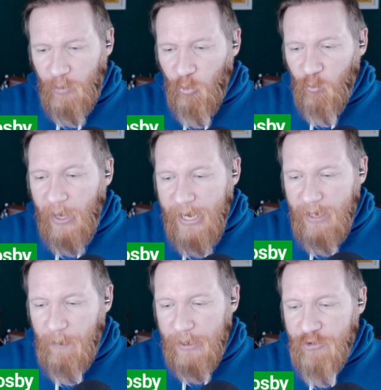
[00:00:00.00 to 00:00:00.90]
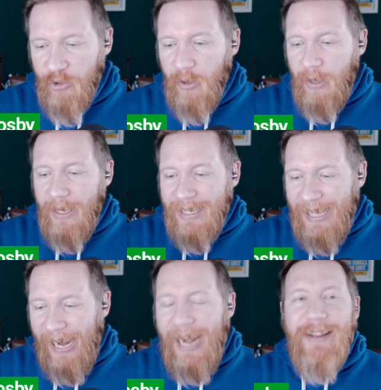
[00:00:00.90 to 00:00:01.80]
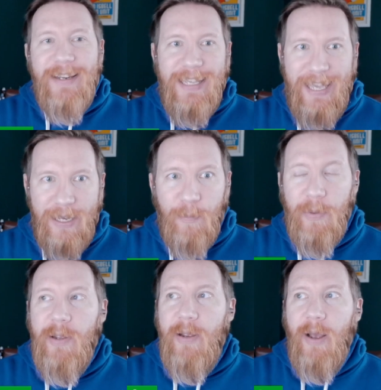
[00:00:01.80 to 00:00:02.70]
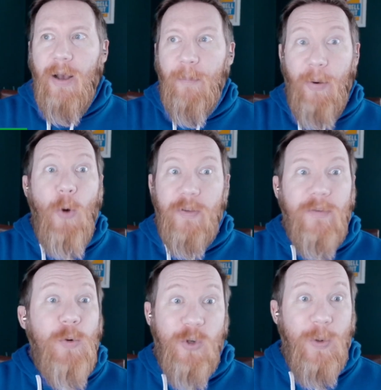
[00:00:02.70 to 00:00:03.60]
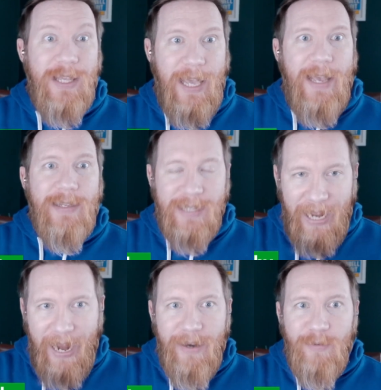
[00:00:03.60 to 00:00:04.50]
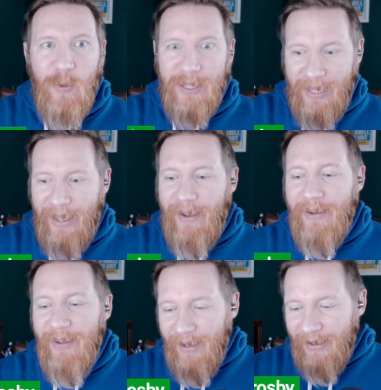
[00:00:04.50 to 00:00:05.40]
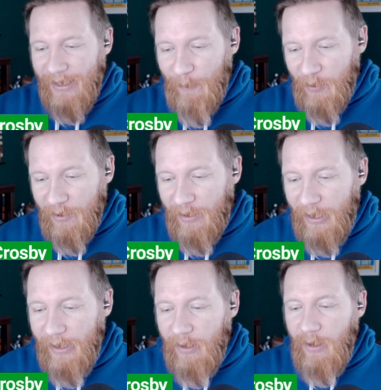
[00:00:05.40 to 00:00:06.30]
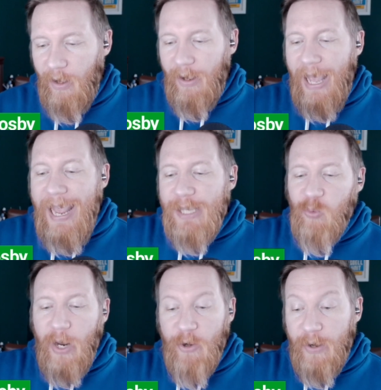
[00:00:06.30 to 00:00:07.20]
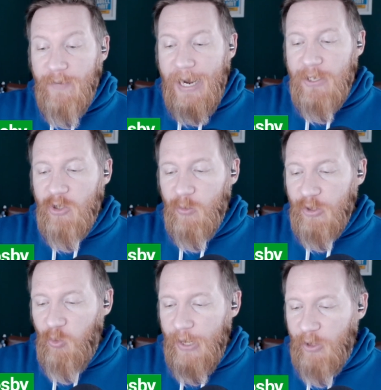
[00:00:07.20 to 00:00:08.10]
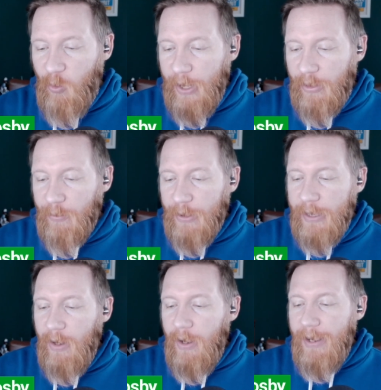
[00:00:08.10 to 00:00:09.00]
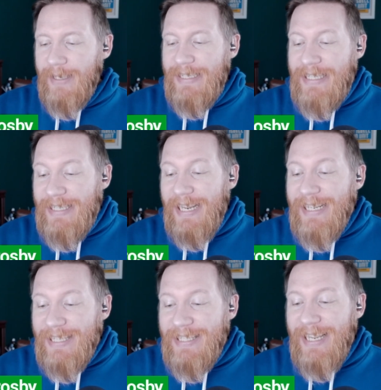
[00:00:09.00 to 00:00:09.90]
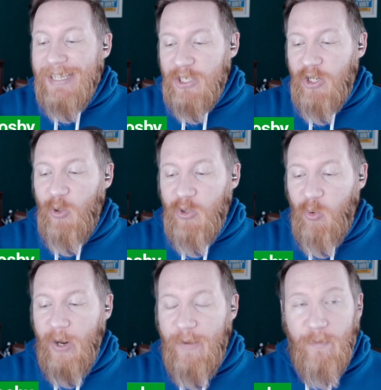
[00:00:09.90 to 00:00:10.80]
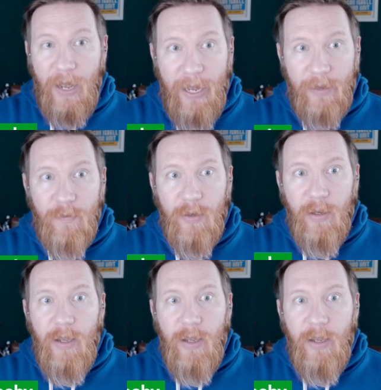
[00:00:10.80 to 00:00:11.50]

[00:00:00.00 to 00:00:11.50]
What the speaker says: Right-hand pitcher Cannon Kemp. Both of those are with K's. Cannon with a K, Kemp with a K. Eighth rounder out of high school in 2023. 6'6", 225.